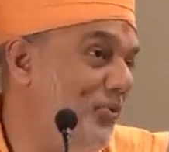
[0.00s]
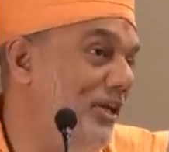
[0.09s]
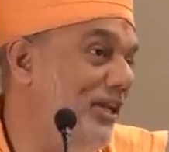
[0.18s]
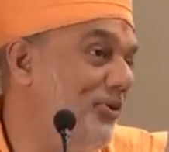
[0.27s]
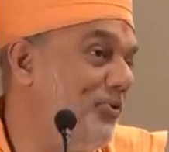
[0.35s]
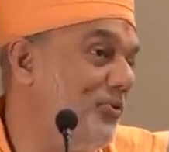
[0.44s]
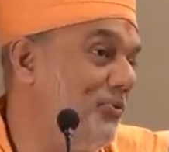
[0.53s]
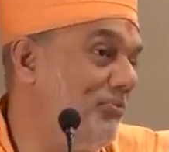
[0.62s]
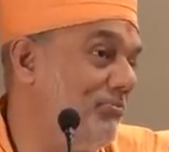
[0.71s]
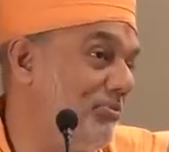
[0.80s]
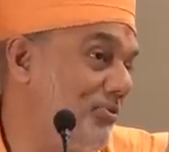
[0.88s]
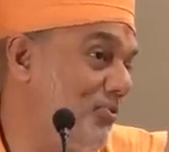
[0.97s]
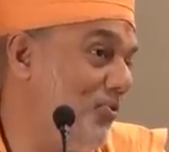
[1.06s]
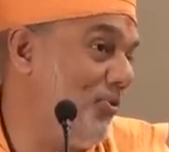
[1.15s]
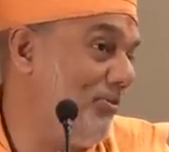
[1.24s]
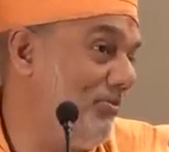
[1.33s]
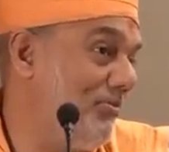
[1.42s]
you will need to
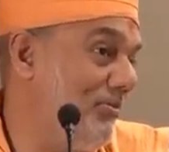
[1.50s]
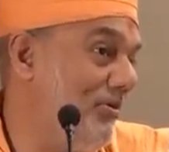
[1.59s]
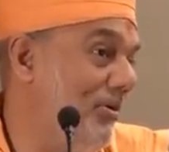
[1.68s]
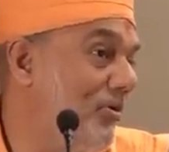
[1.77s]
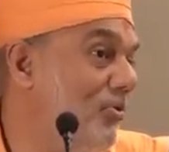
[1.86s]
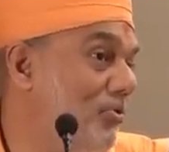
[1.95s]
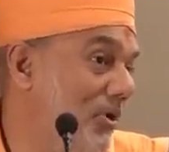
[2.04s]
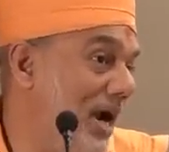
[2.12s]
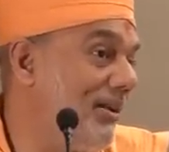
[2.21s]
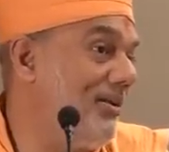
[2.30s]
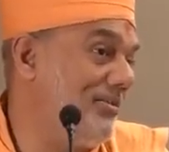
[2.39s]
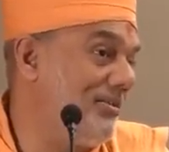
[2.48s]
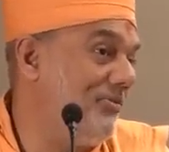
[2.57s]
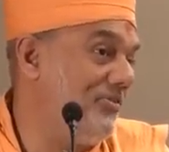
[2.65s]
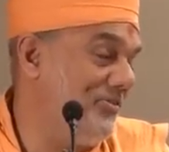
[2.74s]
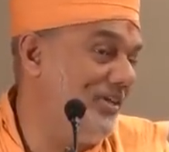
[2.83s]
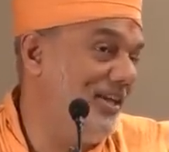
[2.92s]
score a good, at least a
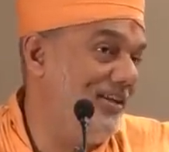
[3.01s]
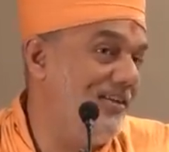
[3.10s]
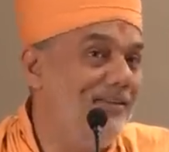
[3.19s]
50.